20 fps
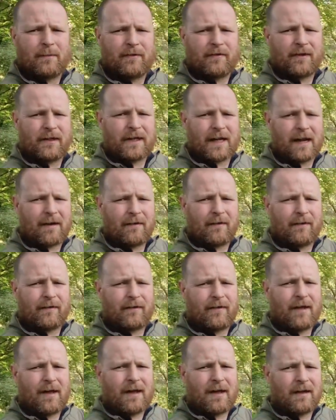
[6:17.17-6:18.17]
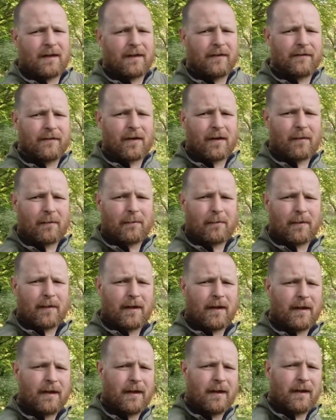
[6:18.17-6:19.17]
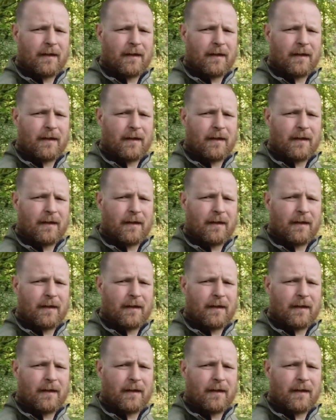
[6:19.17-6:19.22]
Mr. Carrots there, you've normally,